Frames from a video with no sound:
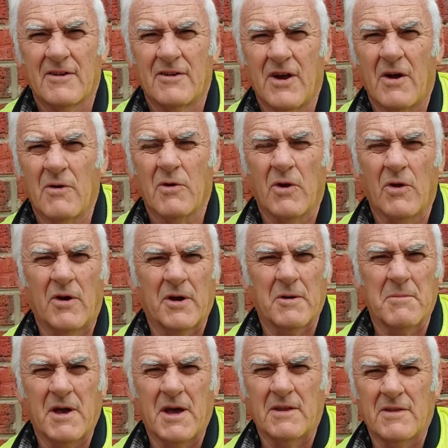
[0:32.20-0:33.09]
don't like
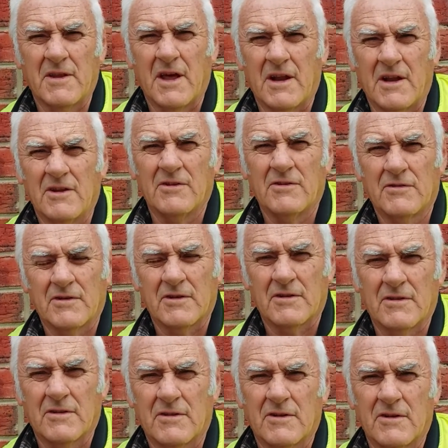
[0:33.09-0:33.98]
about that is that
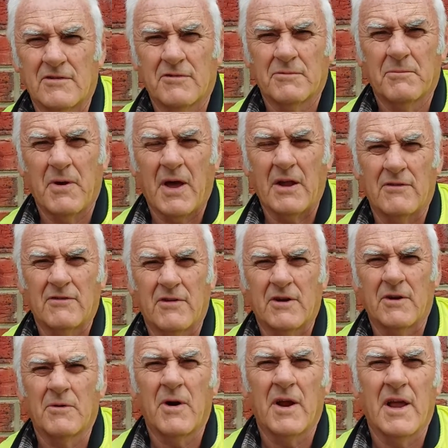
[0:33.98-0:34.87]
this patch
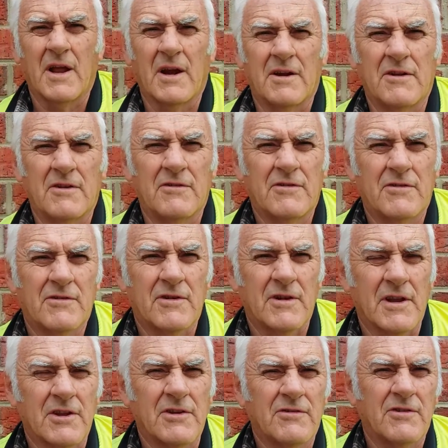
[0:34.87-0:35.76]
of ground is
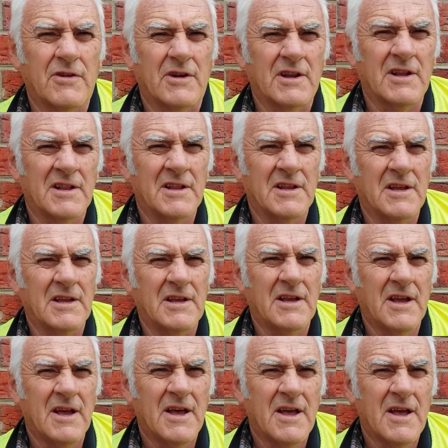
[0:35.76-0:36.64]
listed in the
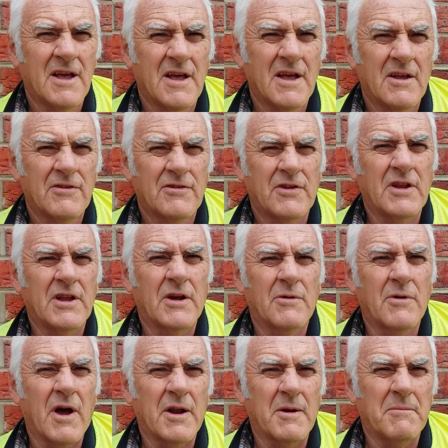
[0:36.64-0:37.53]
City of
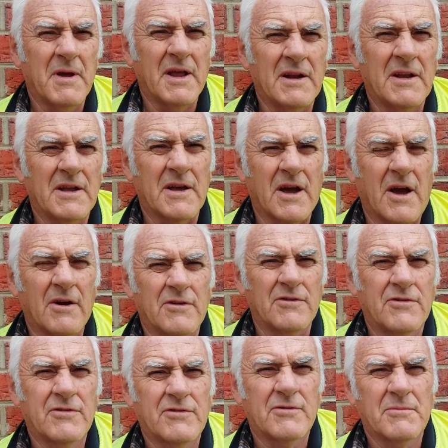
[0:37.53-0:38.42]
Greater
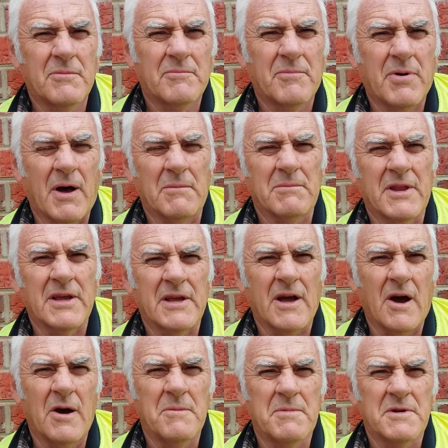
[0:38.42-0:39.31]
Bendigo's public
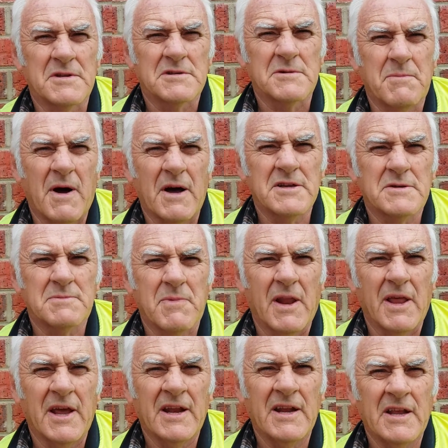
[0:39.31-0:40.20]
open space
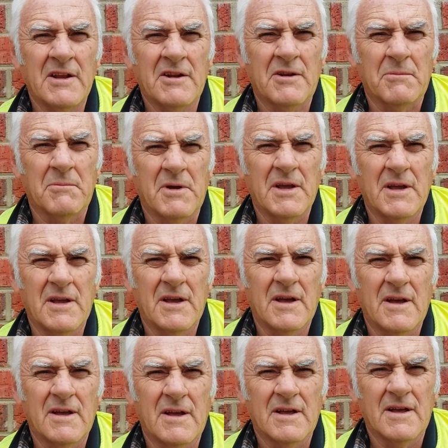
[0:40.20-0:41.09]
planning to be